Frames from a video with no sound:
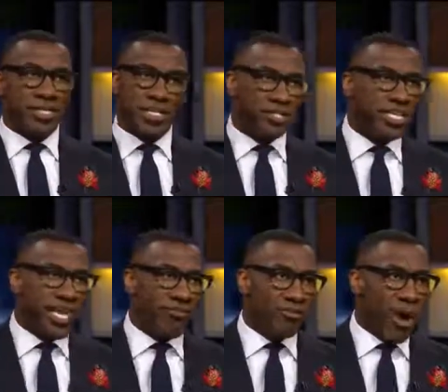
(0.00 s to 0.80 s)
Didn't see
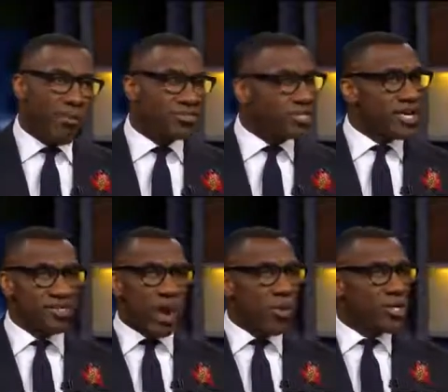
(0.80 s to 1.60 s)
David Robinson
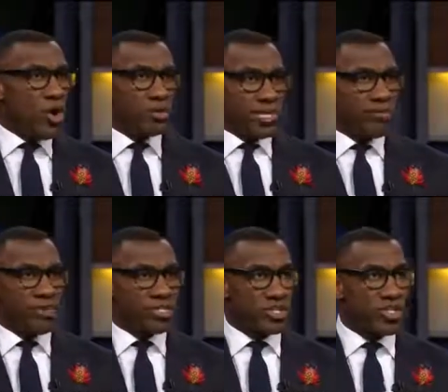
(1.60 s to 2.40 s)
because that wasn't on
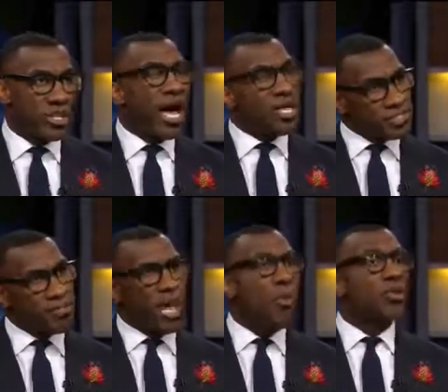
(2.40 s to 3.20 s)
television. I
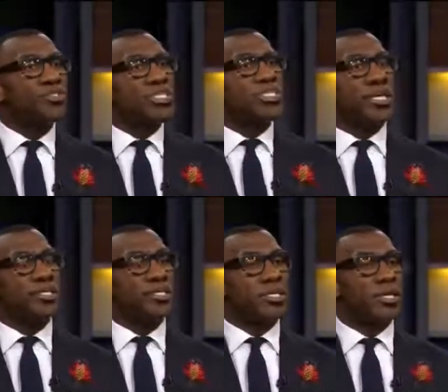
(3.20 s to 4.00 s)
said, but I want to see
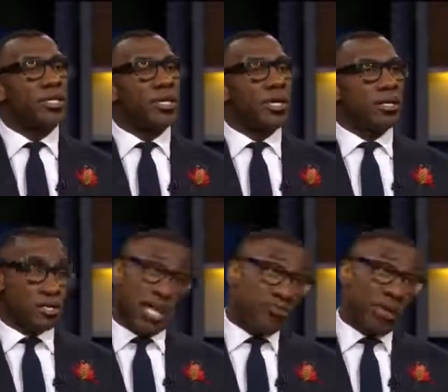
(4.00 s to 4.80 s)
this because
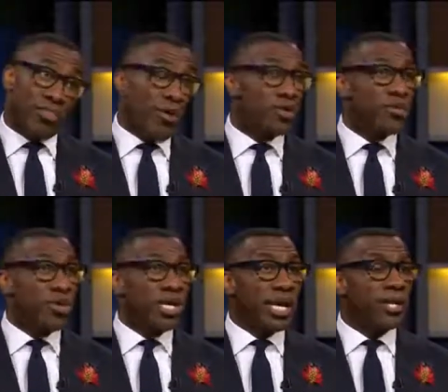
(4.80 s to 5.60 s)
that's what I thought he was
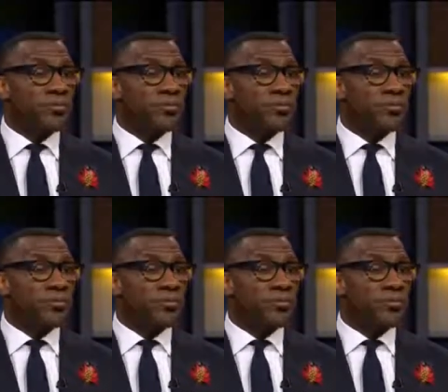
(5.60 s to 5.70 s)
going to get.